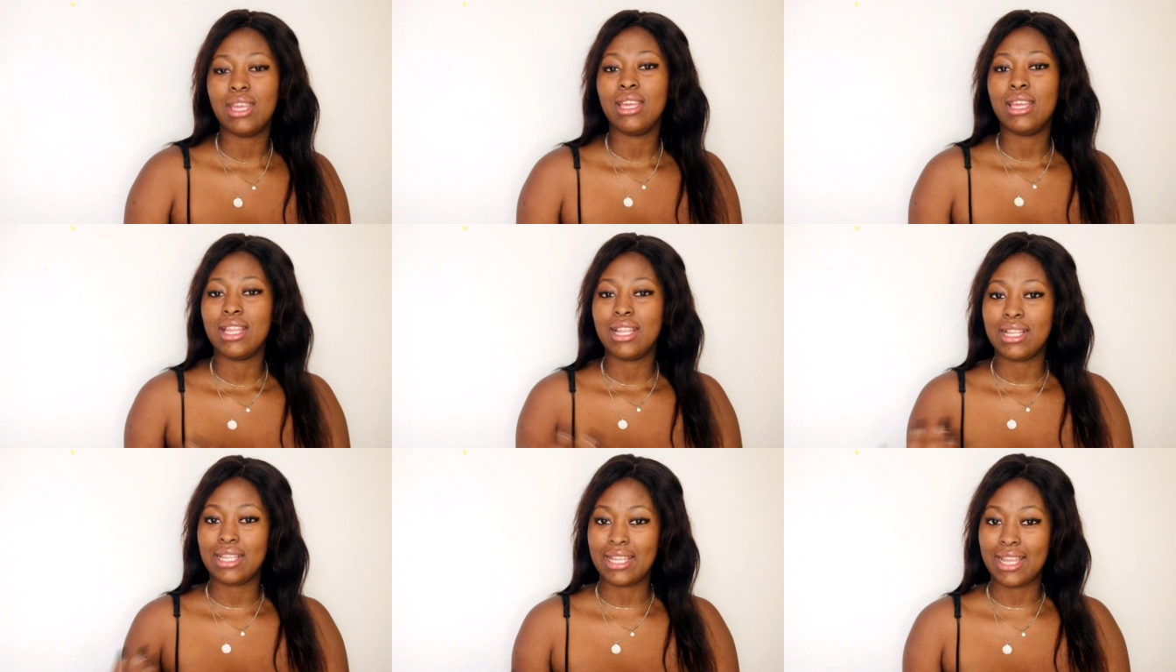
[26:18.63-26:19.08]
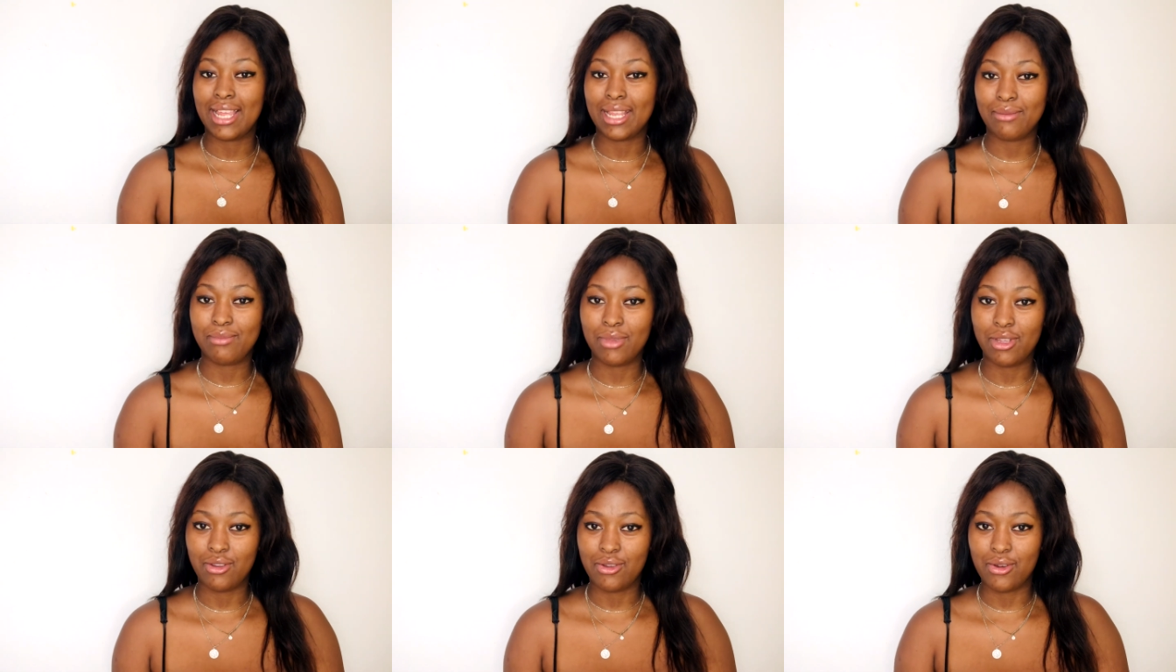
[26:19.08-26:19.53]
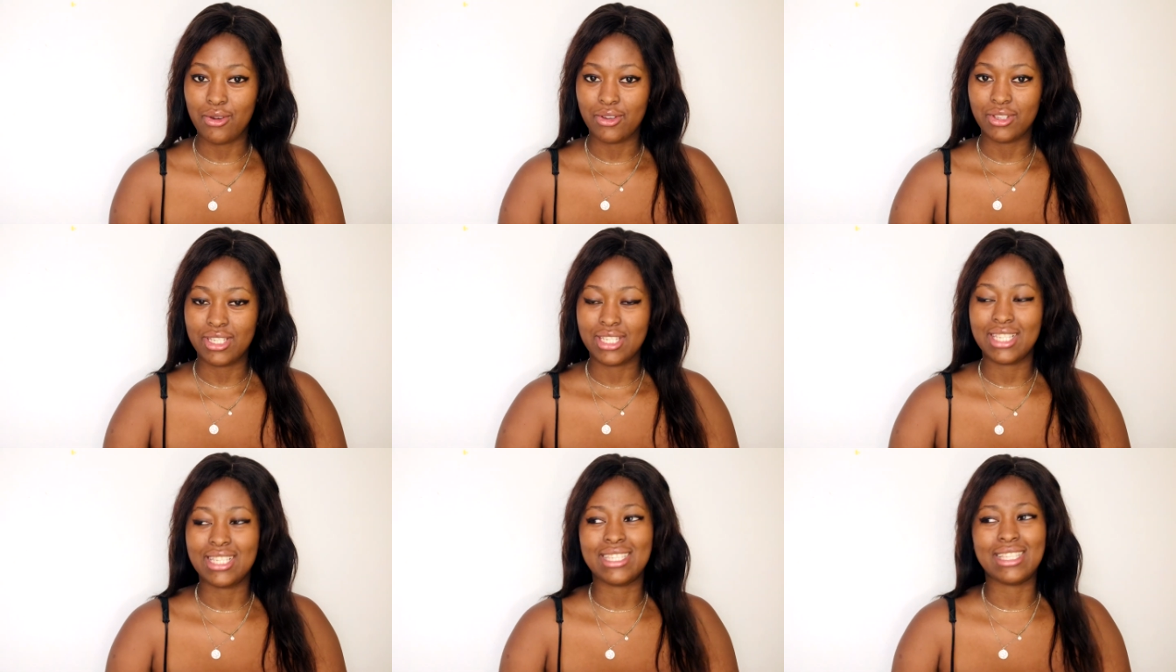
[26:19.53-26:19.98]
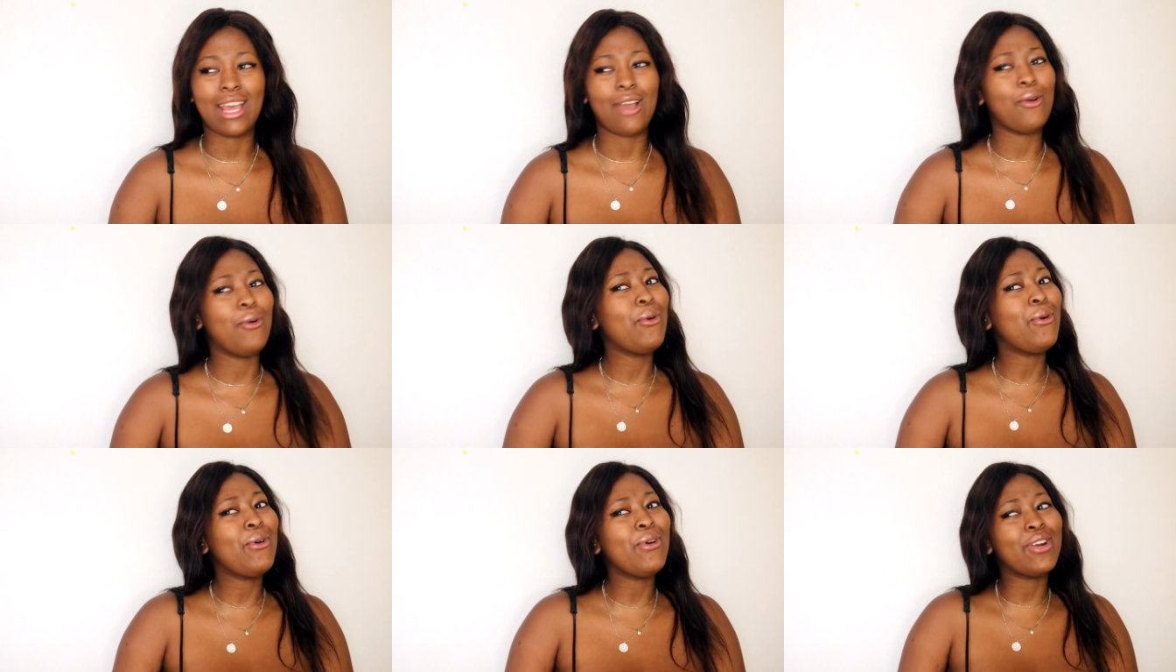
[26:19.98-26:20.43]
Let me know. She's like,
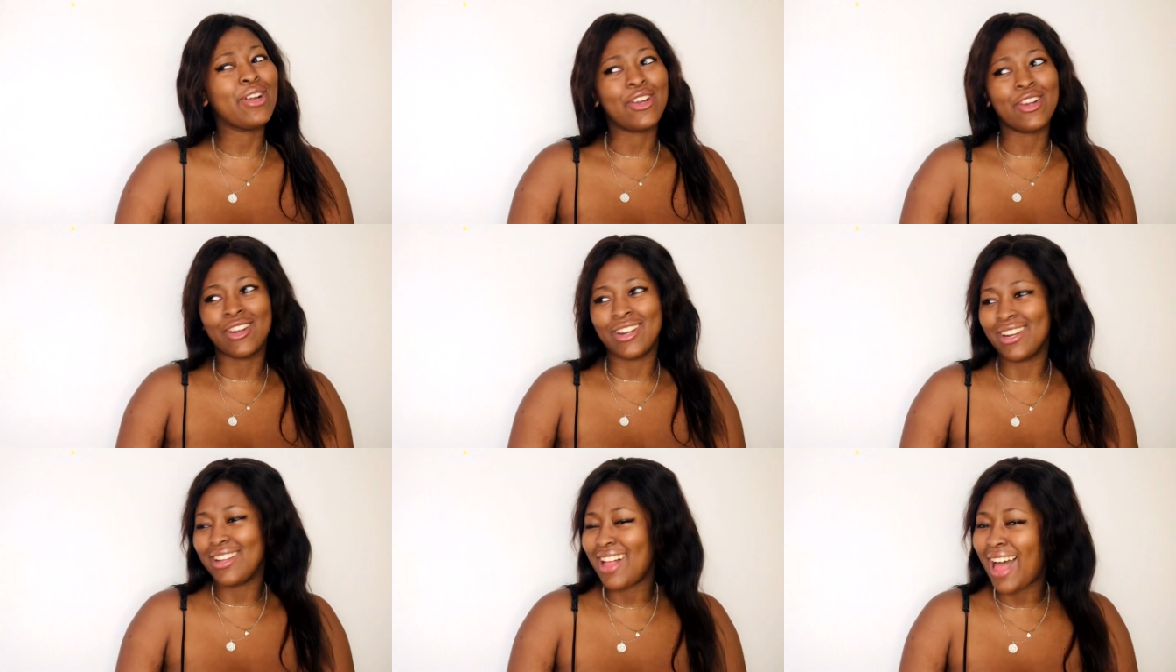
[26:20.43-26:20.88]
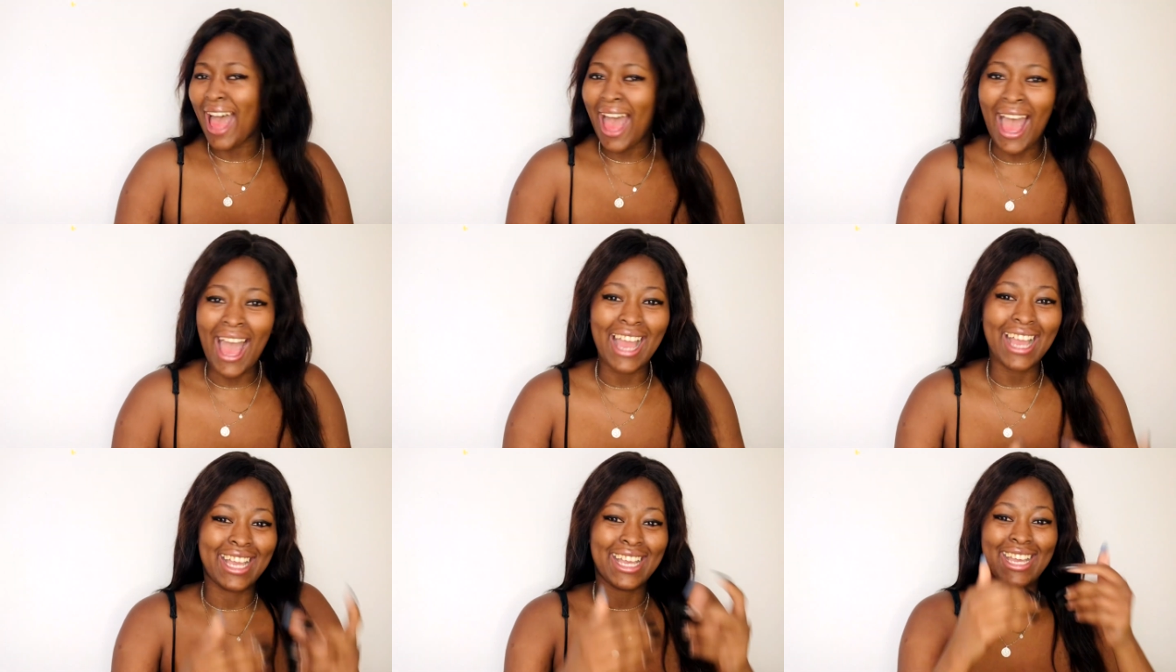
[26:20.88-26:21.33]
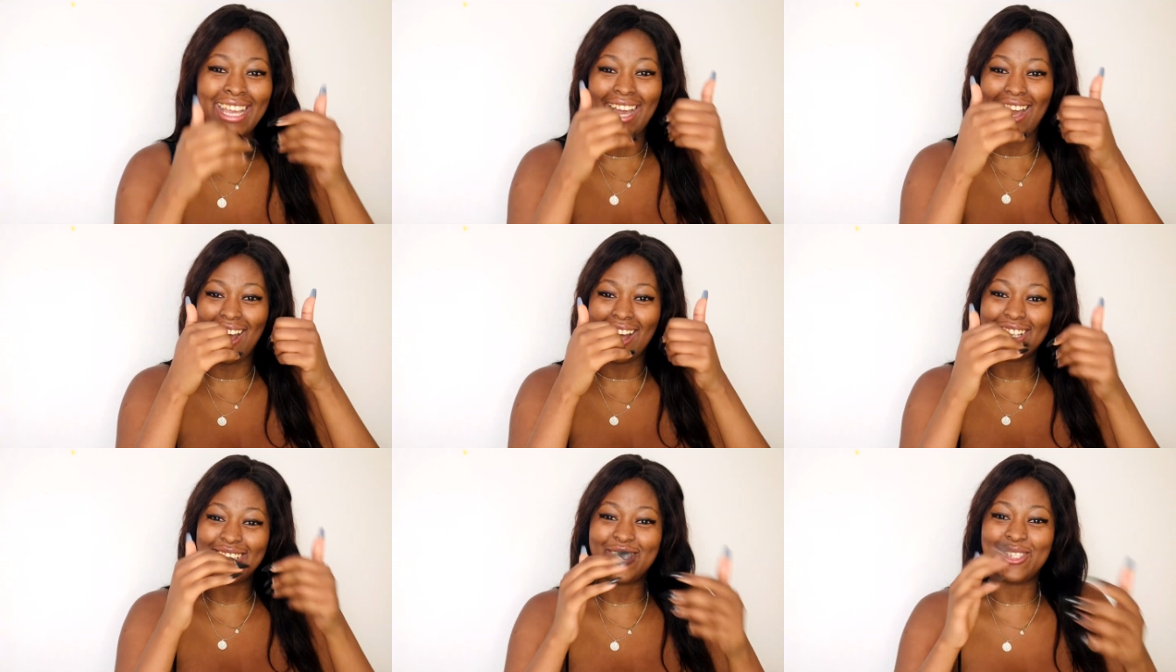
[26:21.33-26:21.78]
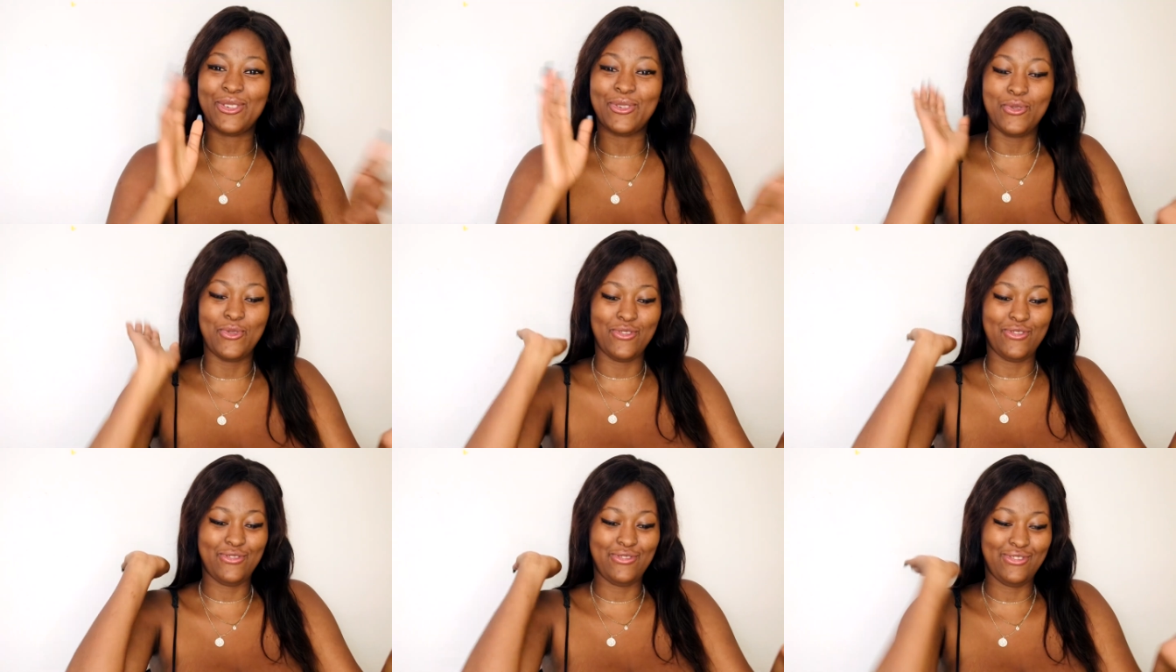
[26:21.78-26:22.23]
oh girl, I got
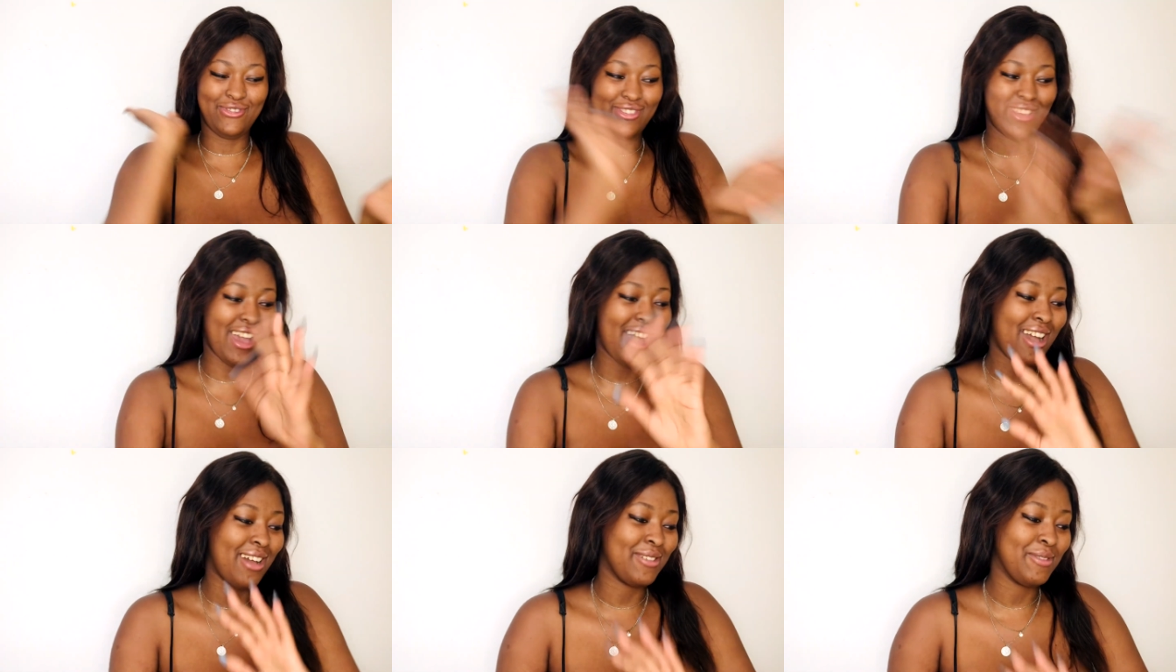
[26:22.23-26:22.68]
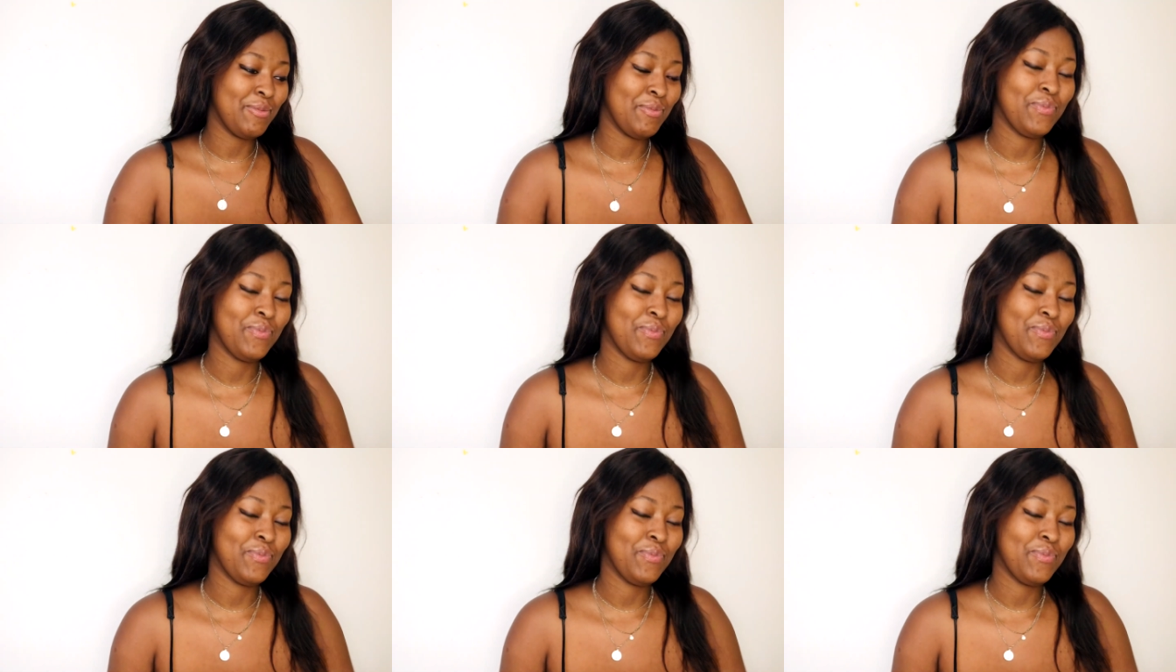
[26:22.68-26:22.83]
you. Yeah.